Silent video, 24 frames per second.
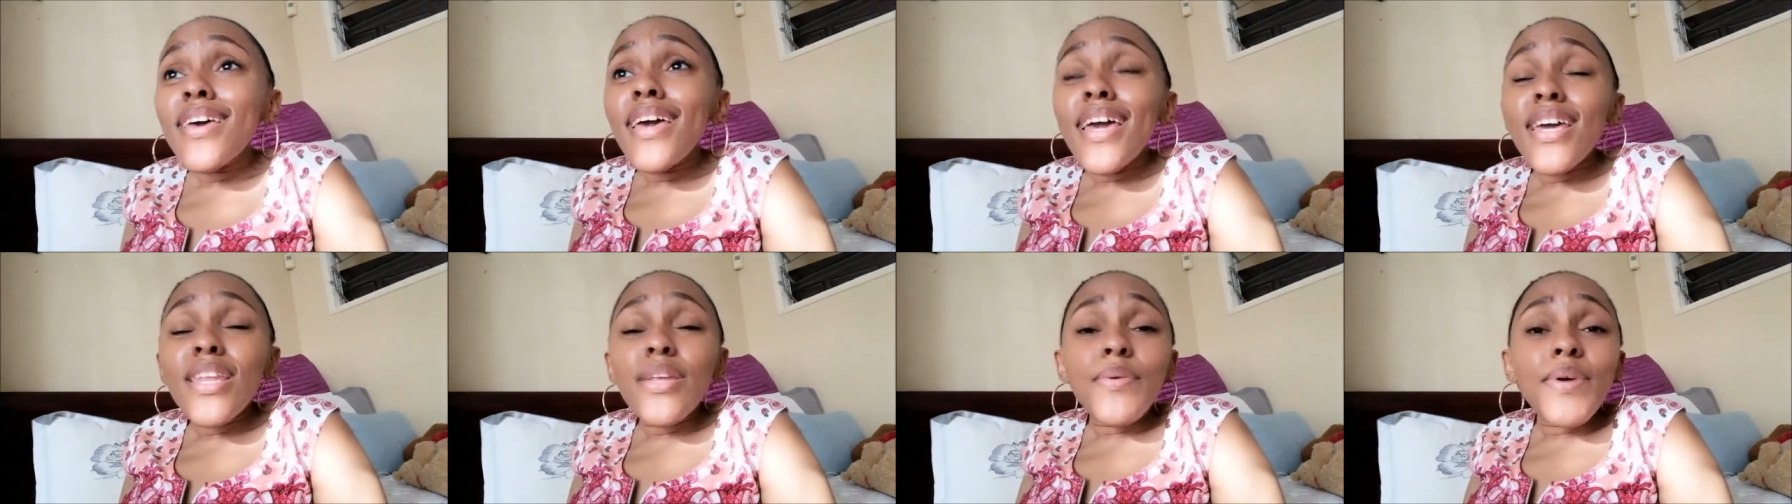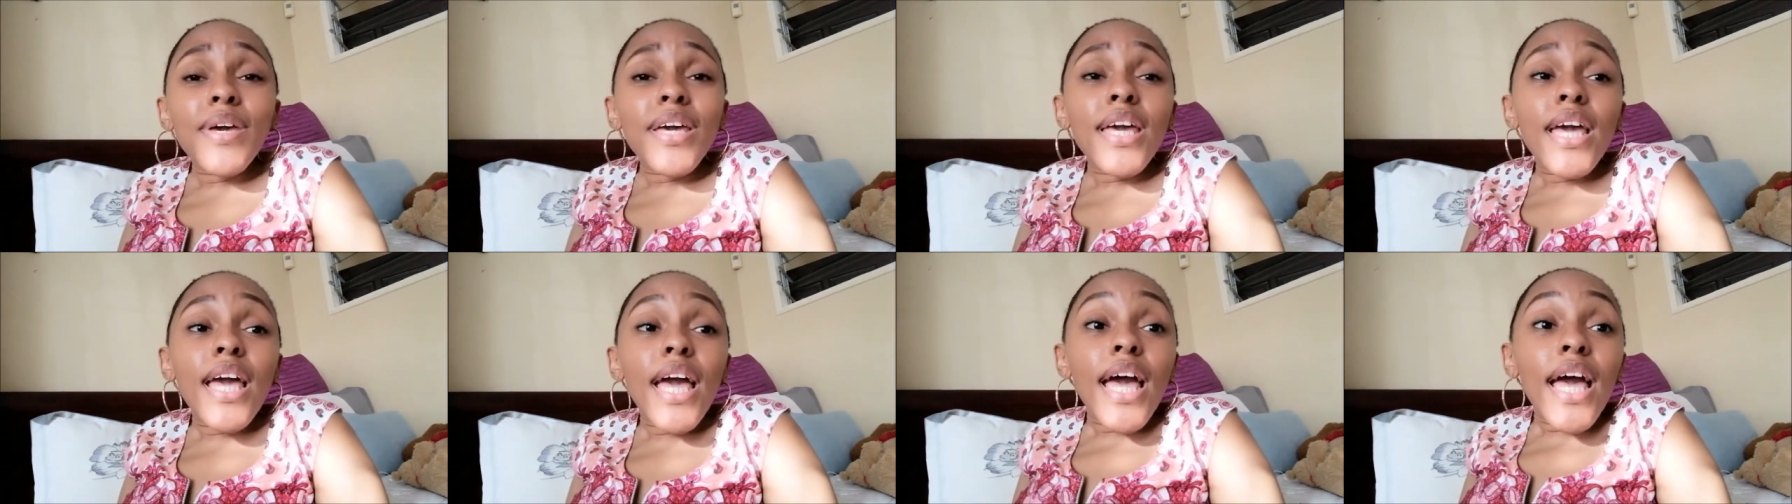
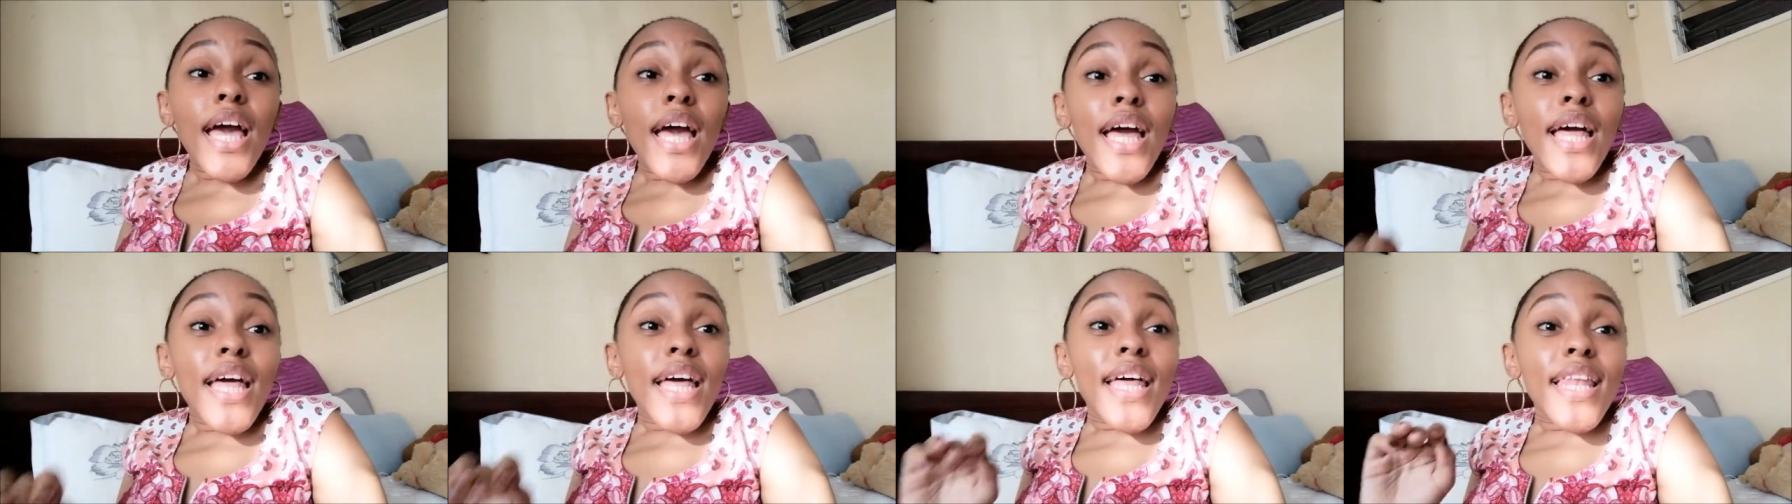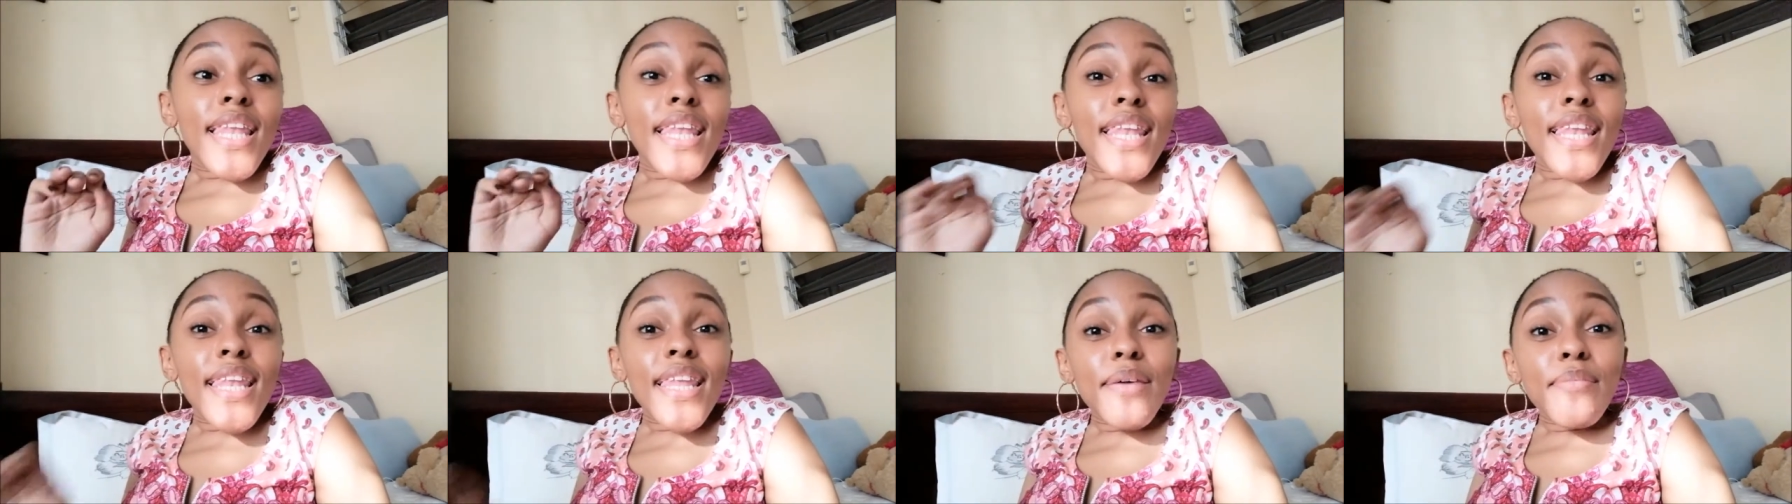Anyway,
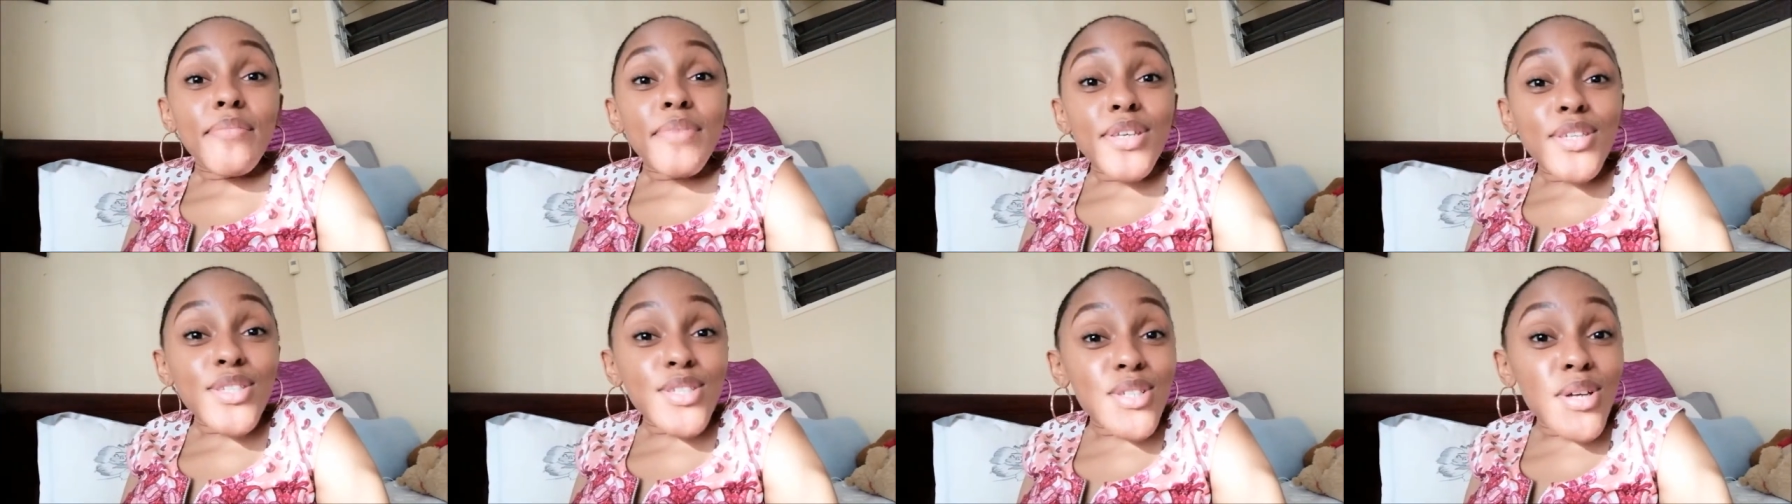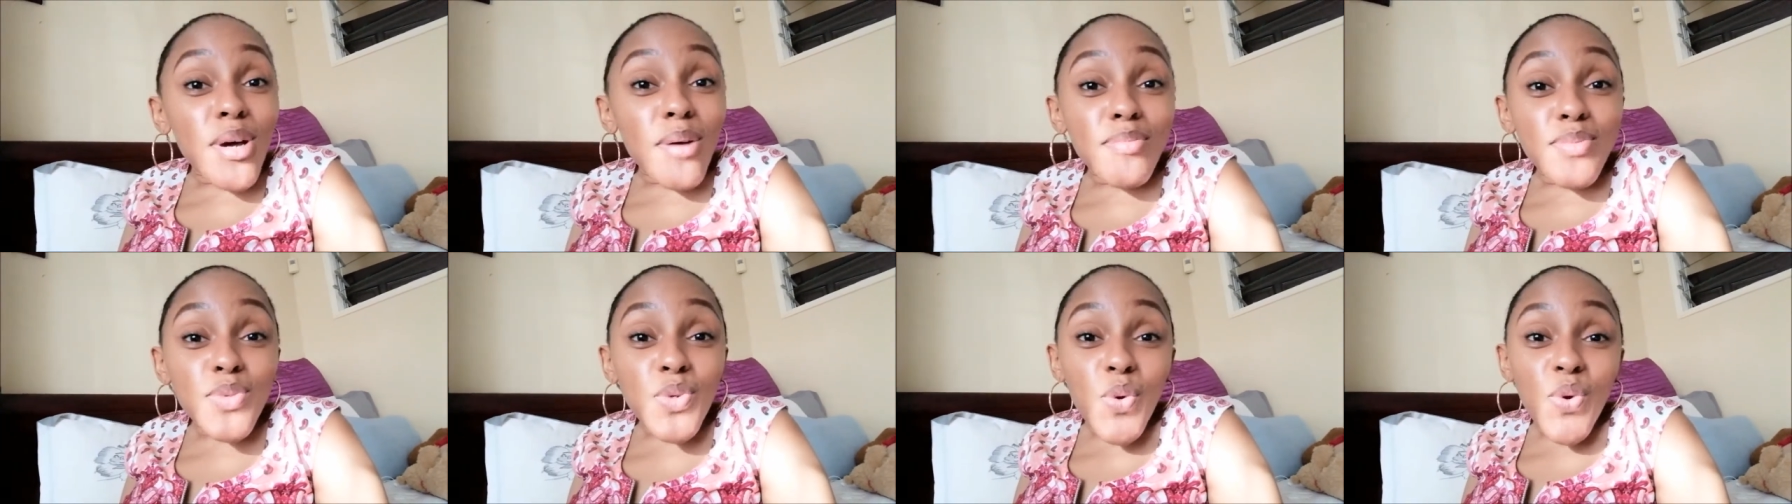let me
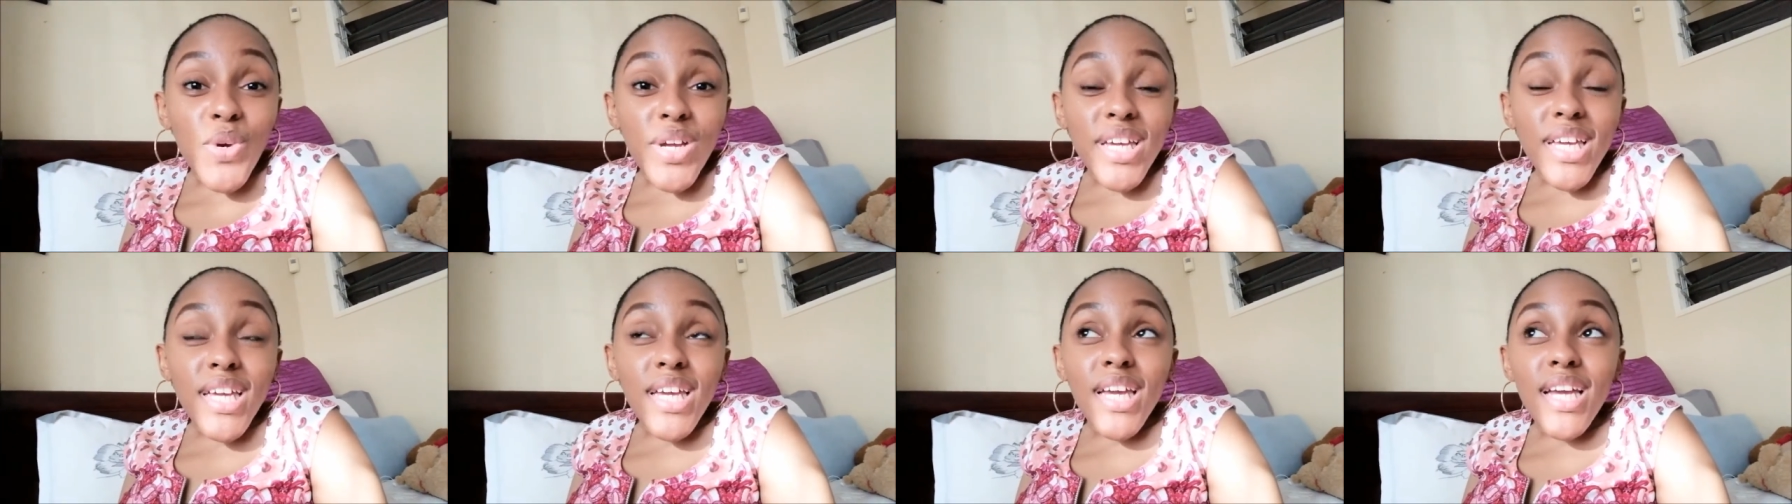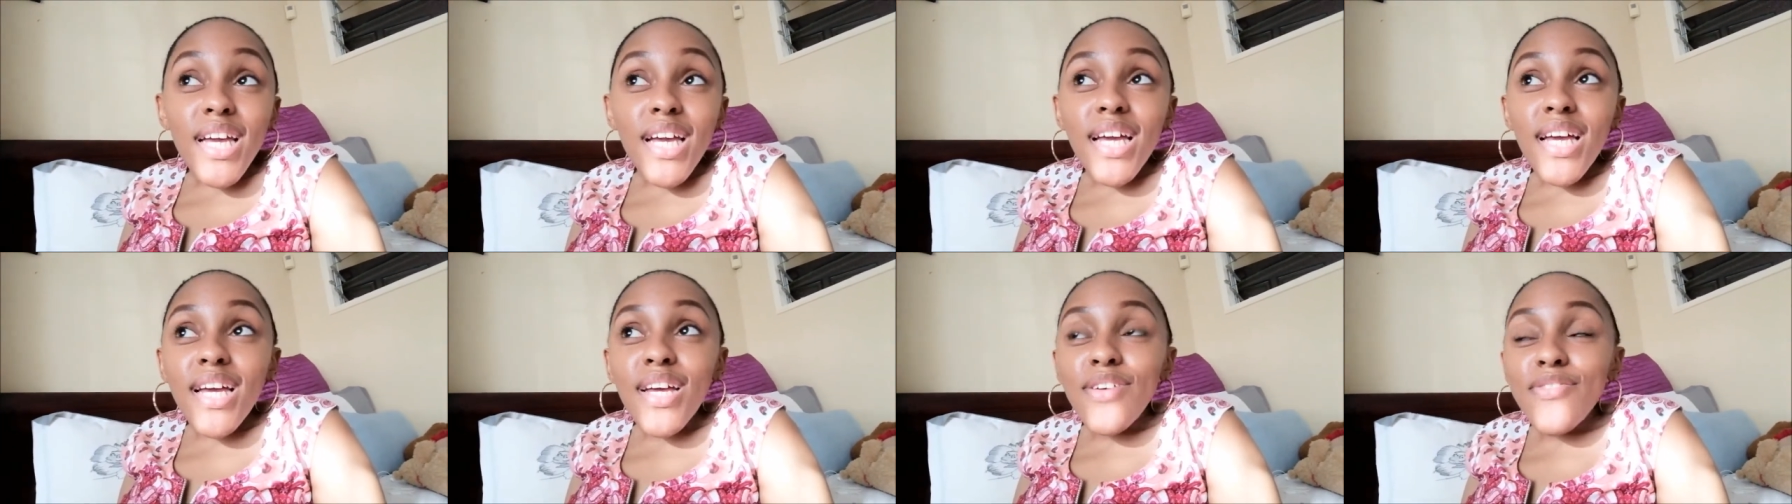stop
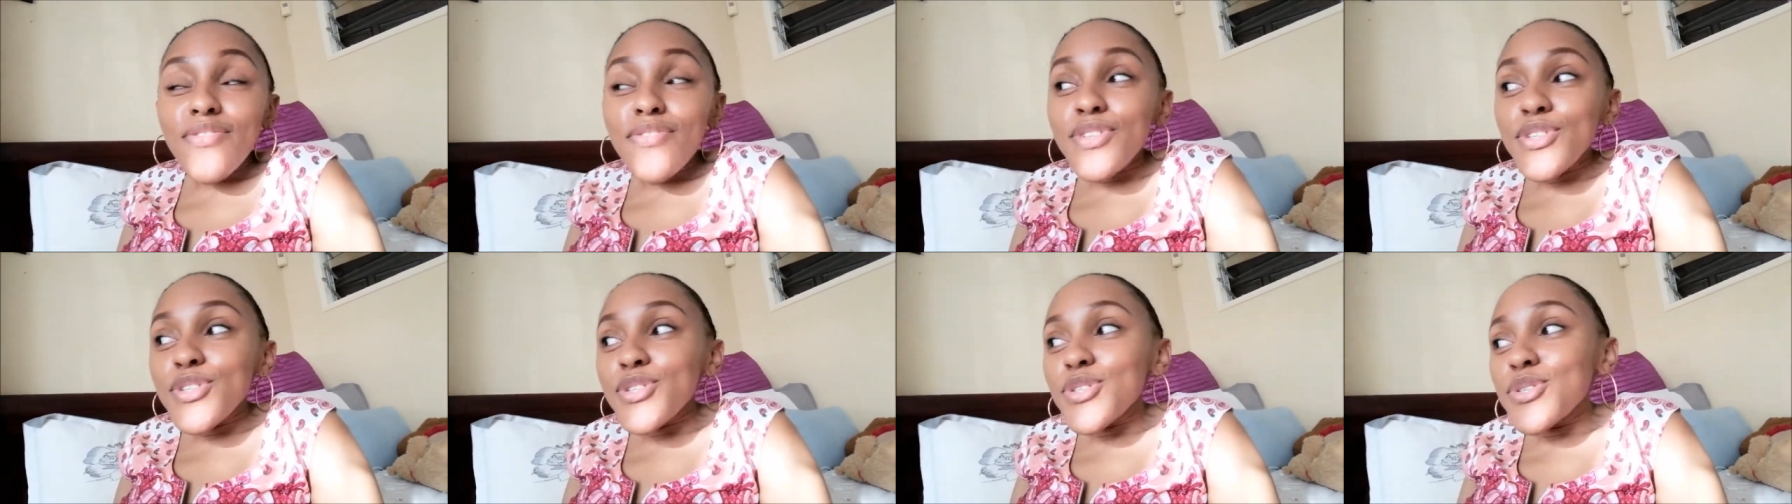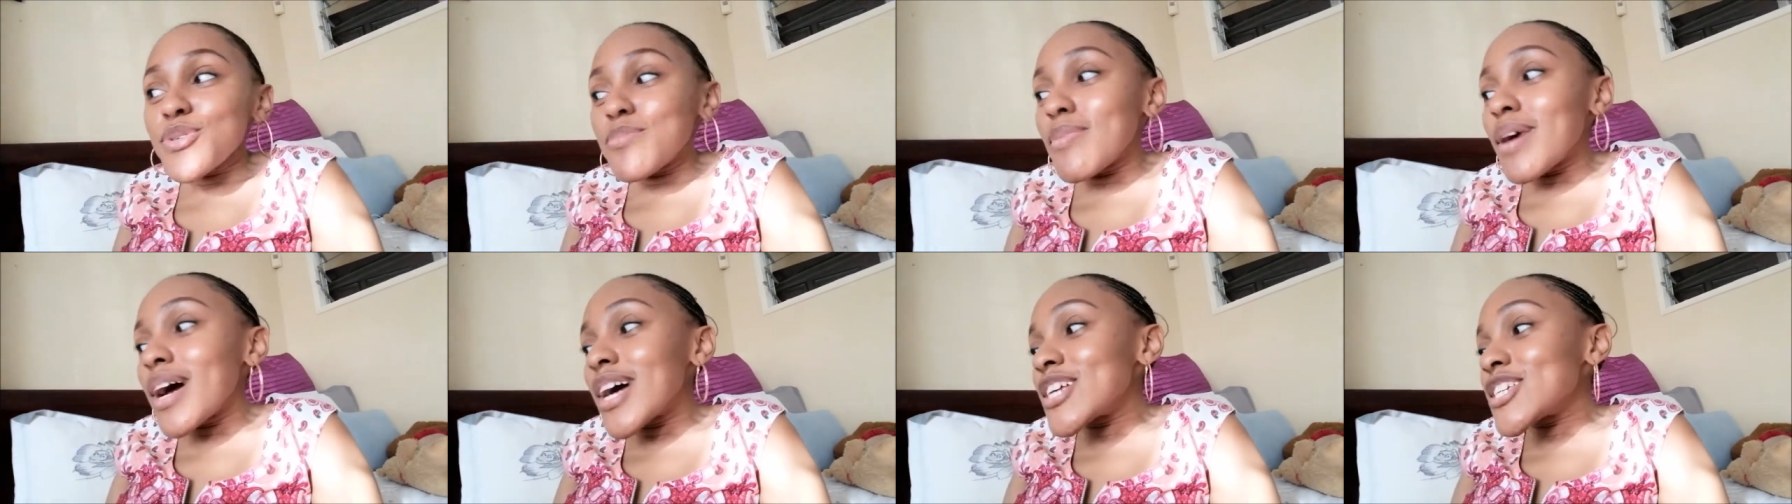talking for too
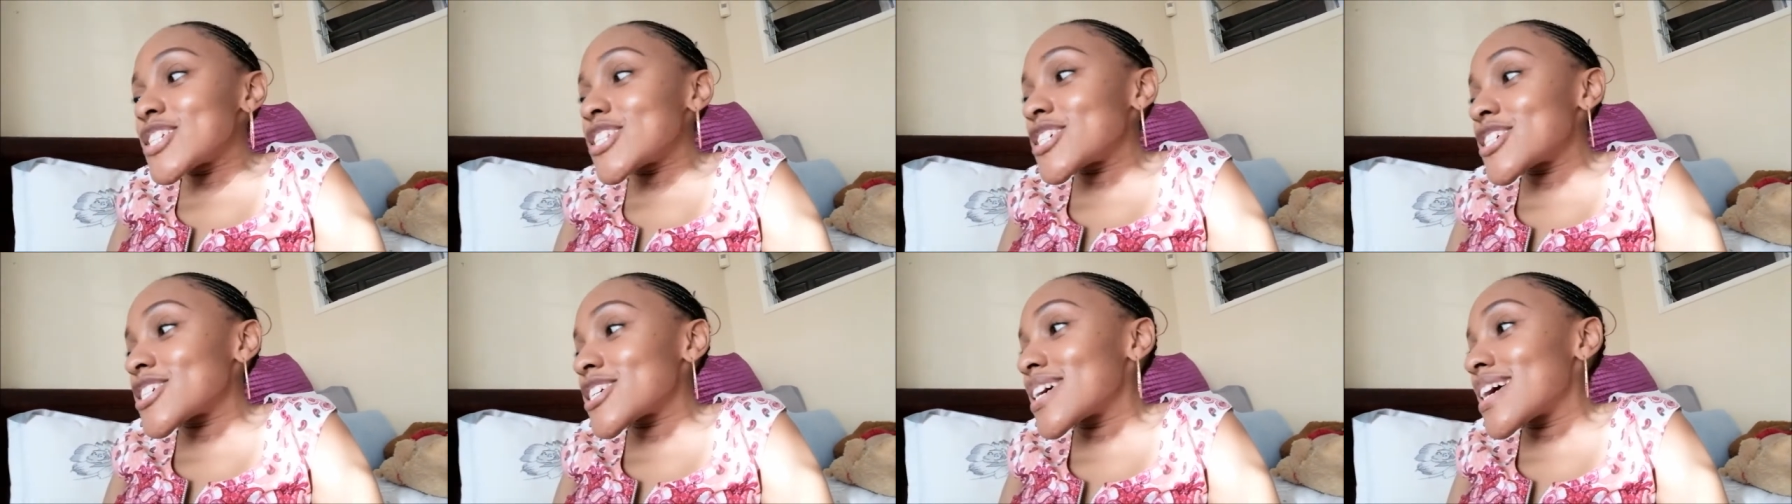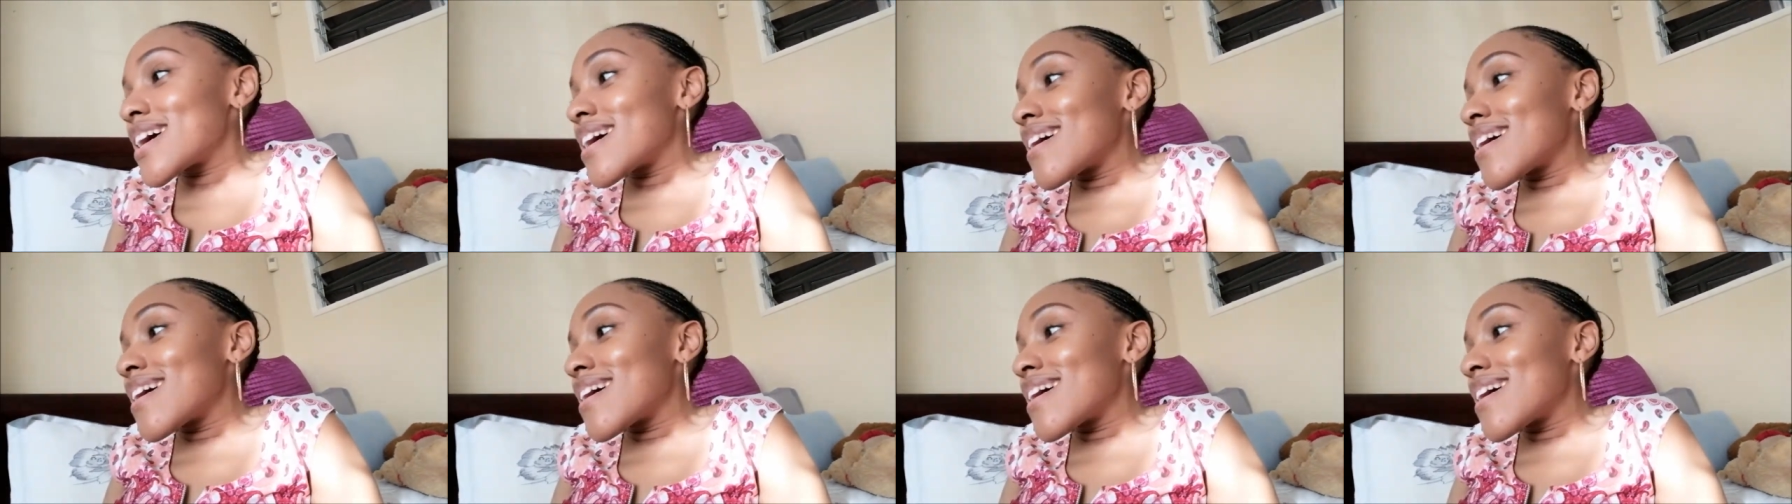much.